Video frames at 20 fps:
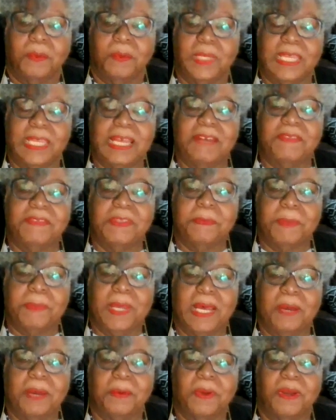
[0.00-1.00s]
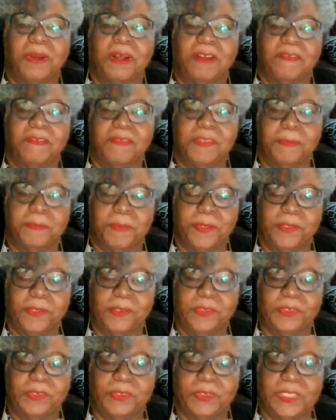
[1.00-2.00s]
we have the power of the
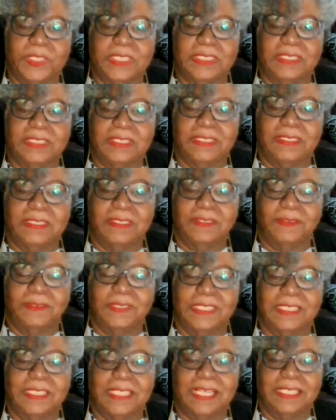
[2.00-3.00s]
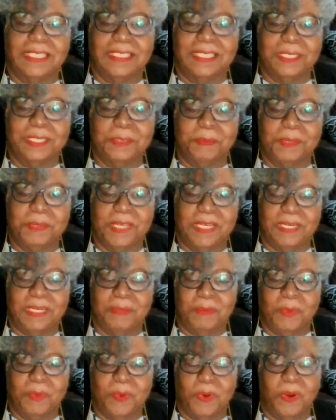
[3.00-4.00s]
purse strings. You cannot get a
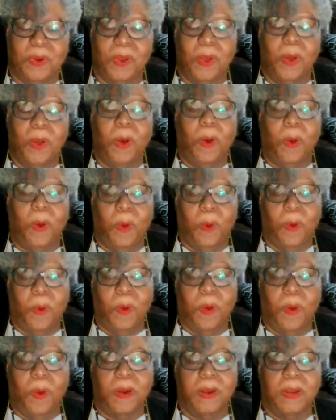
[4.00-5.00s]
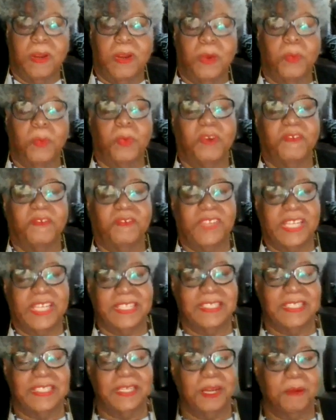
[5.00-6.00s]
penny more. Or we're
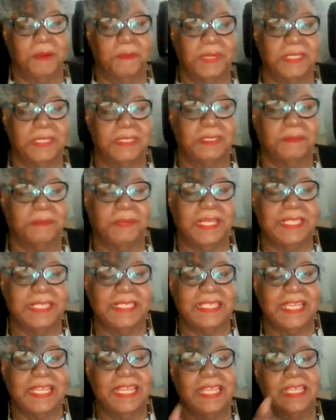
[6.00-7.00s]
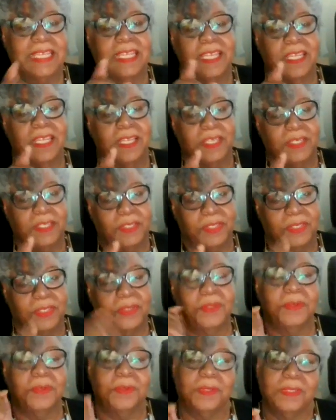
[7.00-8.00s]
flexing our muscle by saying,
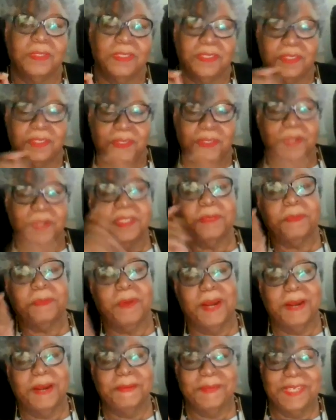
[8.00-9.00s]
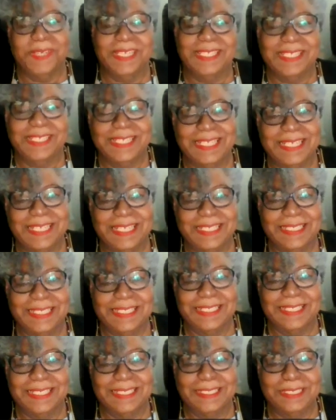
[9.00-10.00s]
your department can get
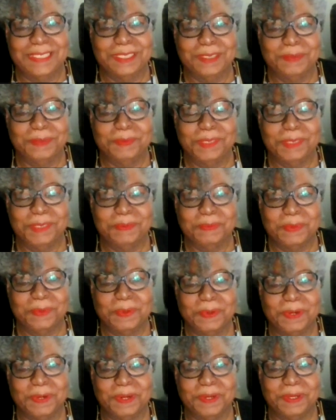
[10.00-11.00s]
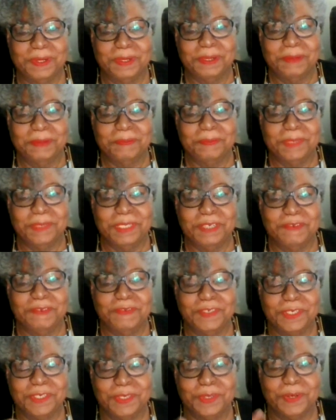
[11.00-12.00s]
a little bit more money
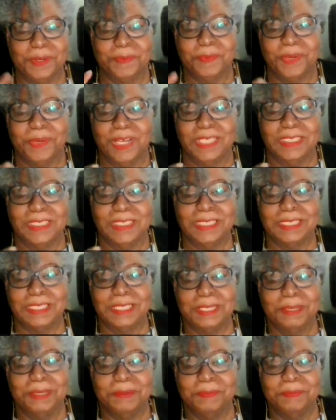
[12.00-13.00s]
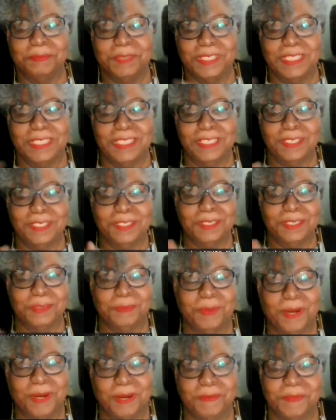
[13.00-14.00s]
for your project, but the other
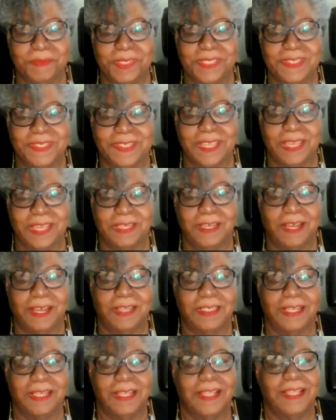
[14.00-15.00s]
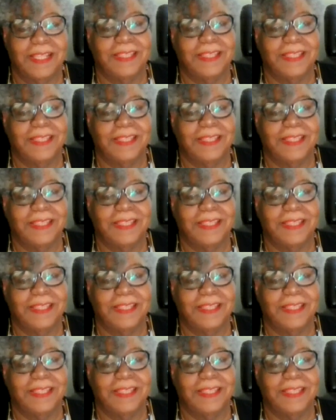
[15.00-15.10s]
departments cannot.